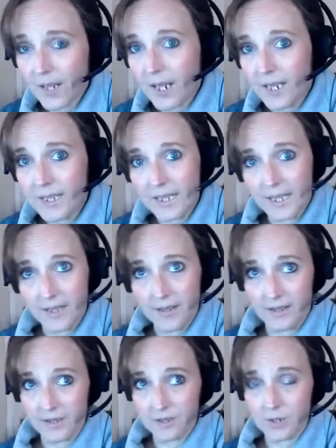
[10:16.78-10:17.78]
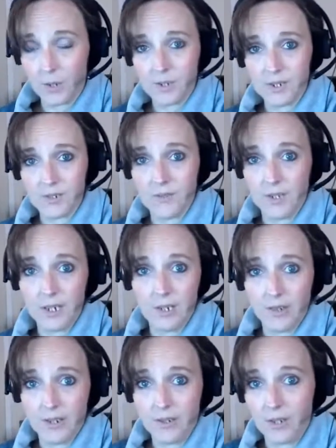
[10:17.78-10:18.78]
any other topics of
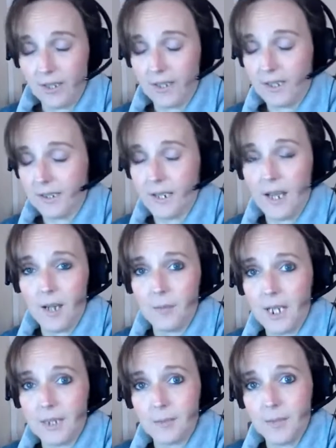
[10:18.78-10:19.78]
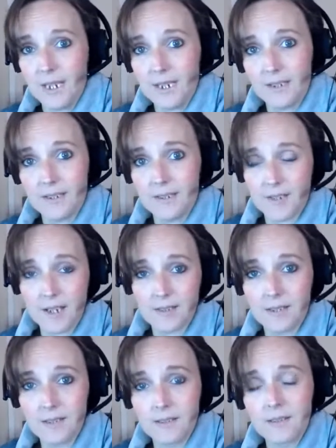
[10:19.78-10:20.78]
Eleutheria that I might be
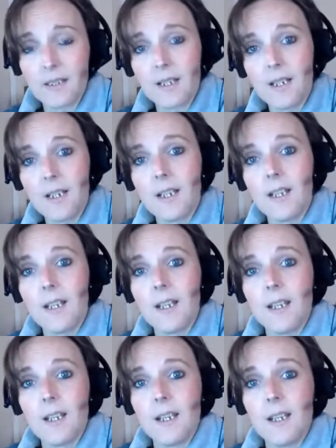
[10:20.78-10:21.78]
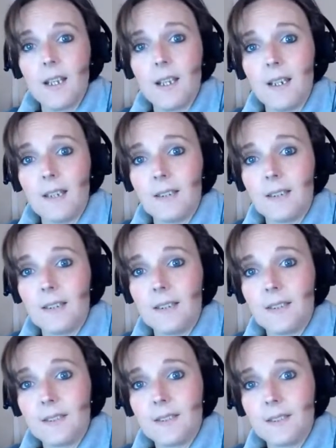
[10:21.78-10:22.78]
discussing. And
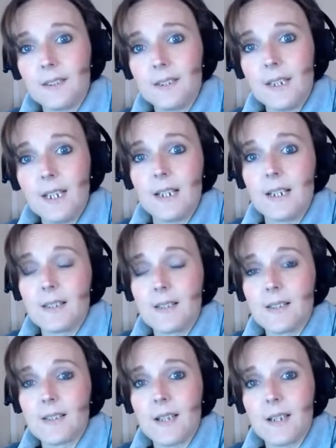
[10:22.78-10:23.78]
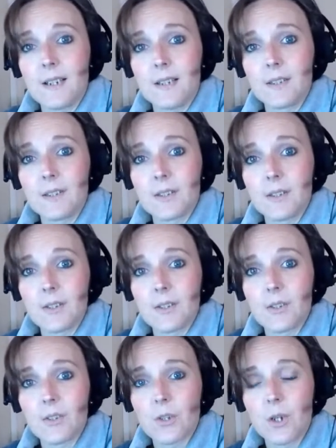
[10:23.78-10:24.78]
yeah, let's
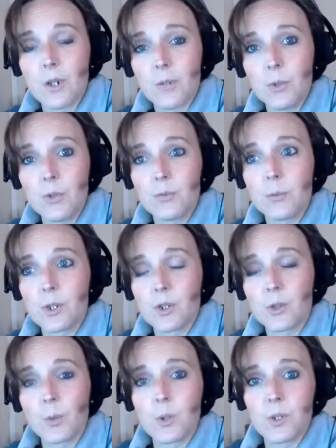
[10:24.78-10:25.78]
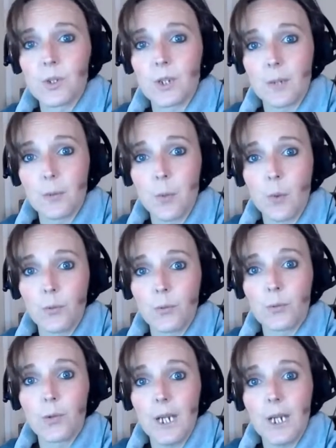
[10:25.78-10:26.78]
start a movement towards a more
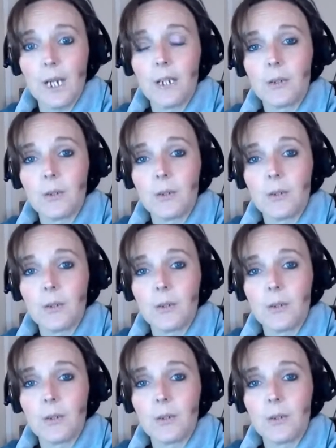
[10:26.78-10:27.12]
free,